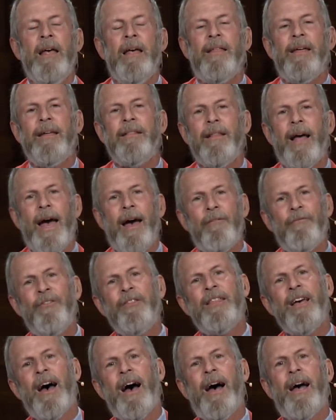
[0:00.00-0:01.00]
They laugh
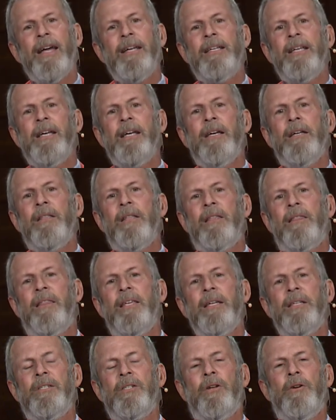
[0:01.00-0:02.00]
at the idea that
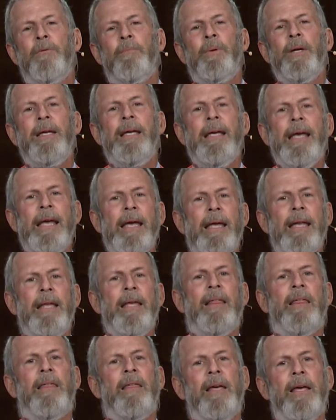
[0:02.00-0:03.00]
this could be
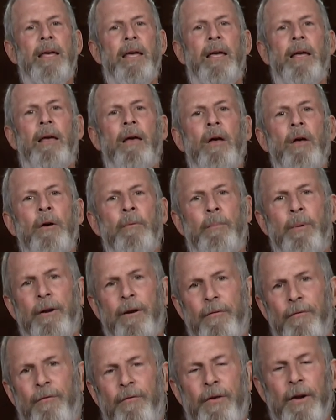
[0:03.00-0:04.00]
anything but
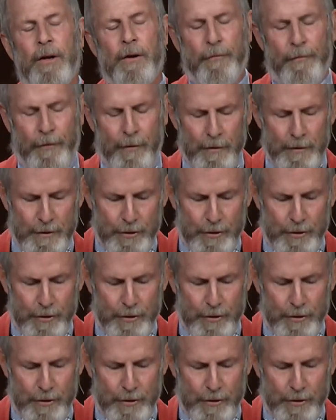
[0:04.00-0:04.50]
a fearful,